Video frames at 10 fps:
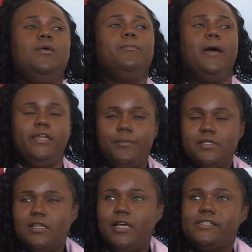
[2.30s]
My name
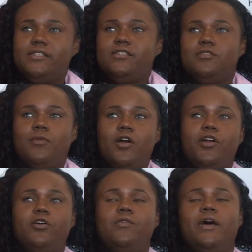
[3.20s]
is Alexus
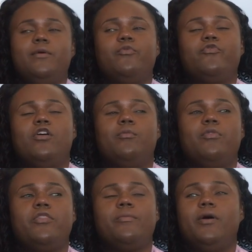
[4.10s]
D'Marco. I am
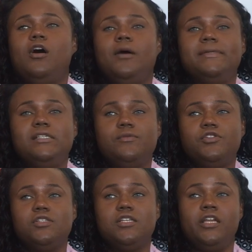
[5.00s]
from the Bahamas,
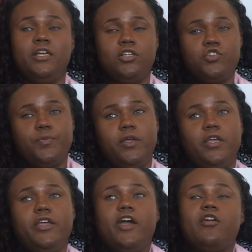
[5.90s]
which is an
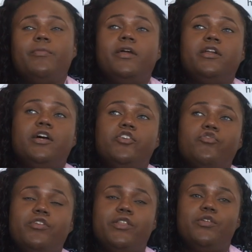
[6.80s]
English-speaking Caribbean
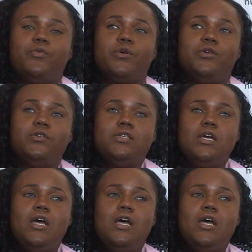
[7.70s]
country in the world.